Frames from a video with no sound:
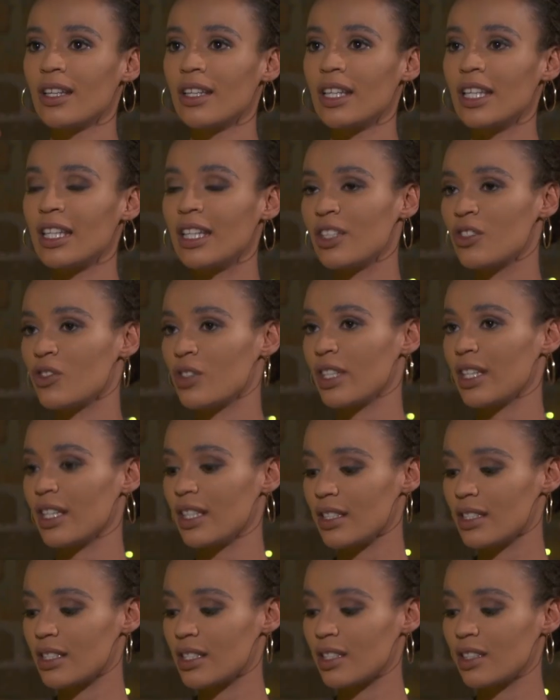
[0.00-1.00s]
He literally
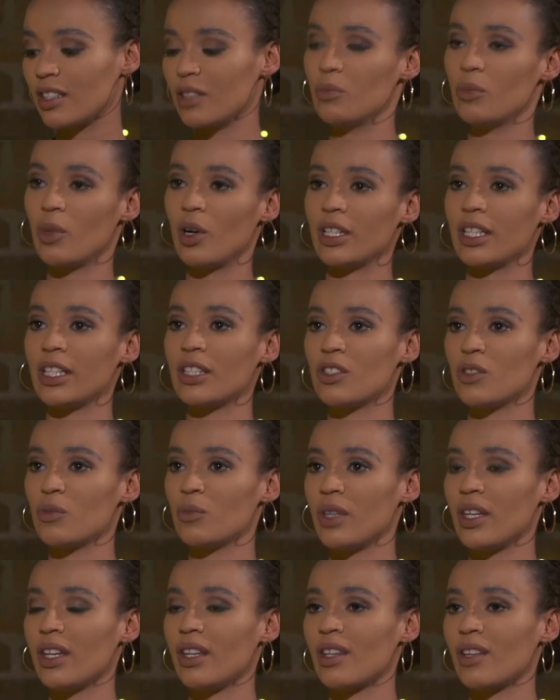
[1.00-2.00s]
still embodied to
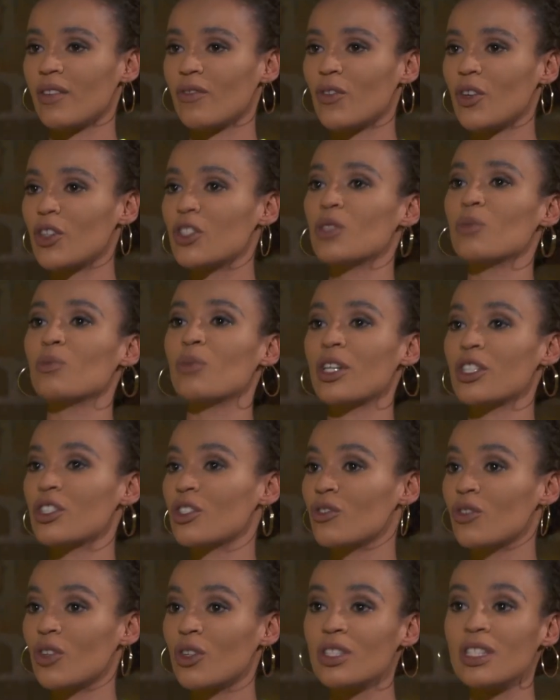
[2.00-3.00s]
me the first
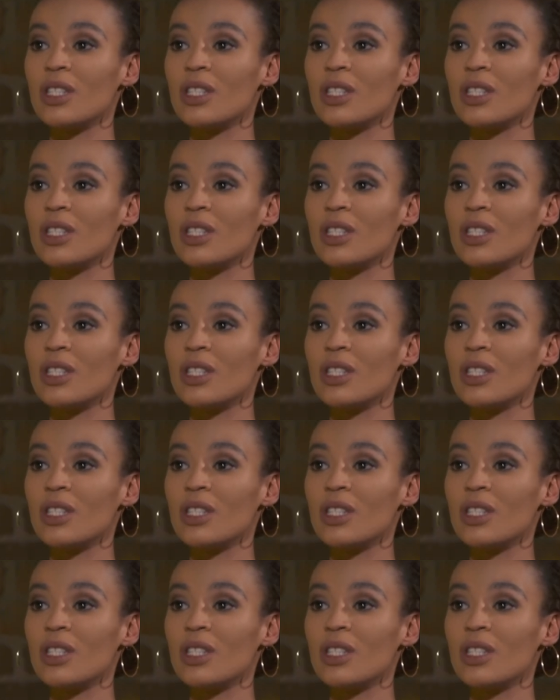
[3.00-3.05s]
impression Rose.